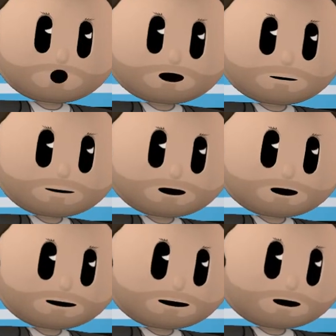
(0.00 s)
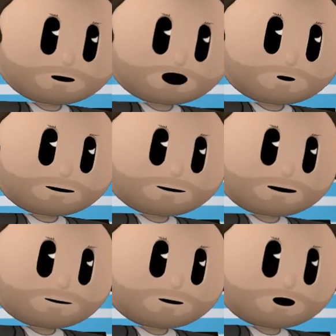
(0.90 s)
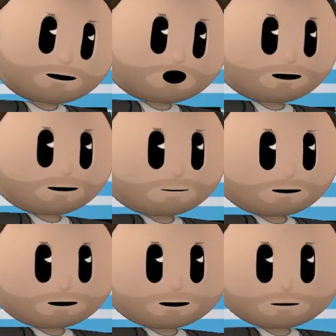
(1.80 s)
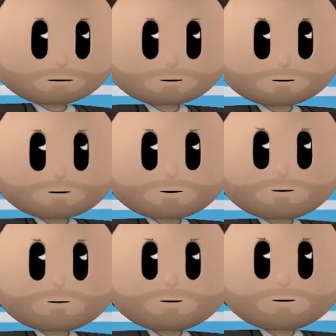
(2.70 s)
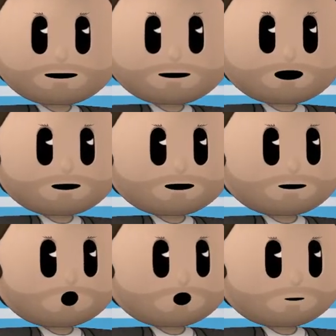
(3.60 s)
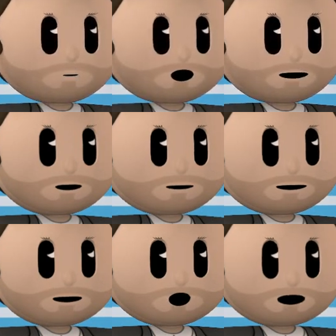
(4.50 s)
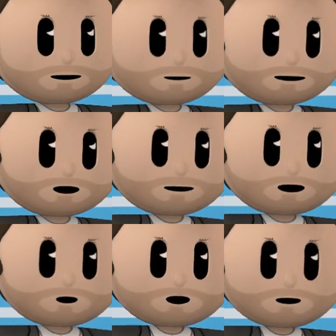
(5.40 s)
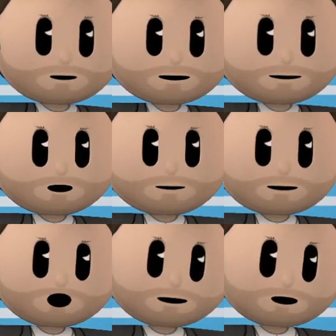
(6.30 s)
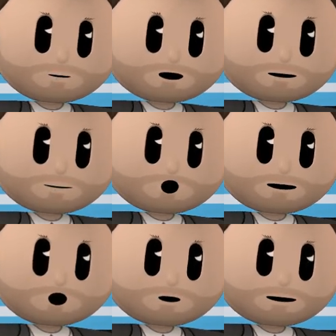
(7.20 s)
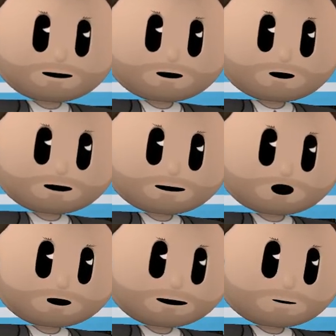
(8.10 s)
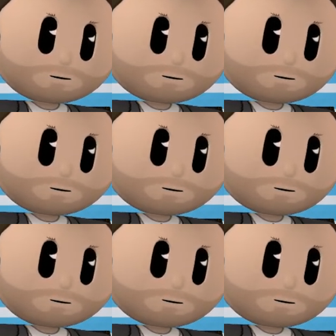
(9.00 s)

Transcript: which is the typical narcissist love bombing stage, then out of nowhere randomly they want to hit up the local pickup spot for some so-called innocent fun.